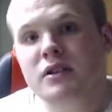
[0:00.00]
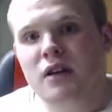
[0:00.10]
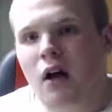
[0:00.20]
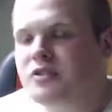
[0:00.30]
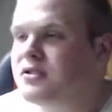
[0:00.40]

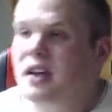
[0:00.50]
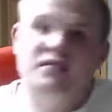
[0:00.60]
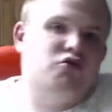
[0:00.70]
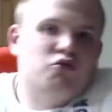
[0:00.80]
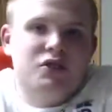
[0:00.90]
less
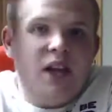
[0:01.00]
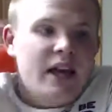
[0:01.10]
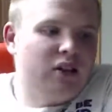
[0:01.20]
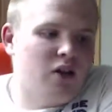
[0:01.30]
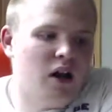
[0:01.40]
if you would have
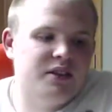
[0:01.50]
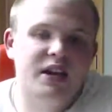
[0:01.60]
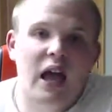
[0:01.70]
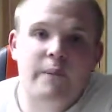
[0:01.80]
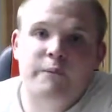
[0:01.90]
taken her out of the
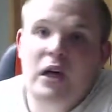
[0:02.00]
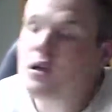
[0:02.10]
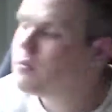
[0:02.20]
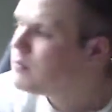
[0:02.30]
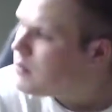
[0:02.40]
damn film.